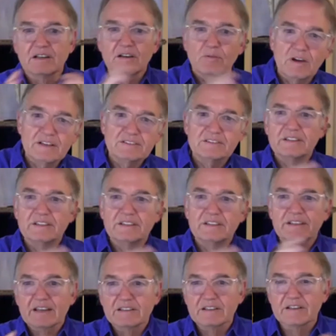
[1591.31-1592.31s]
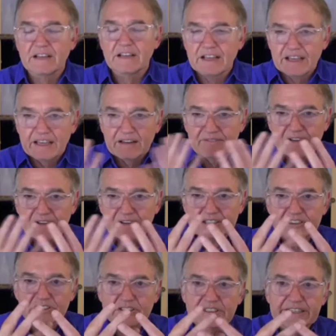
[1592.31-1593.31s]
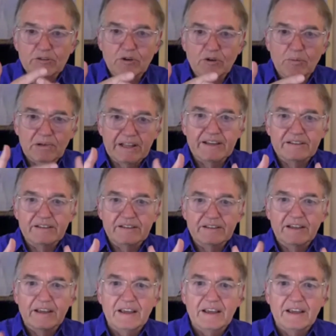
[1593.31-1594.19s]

one to the other, and eventually it will blend.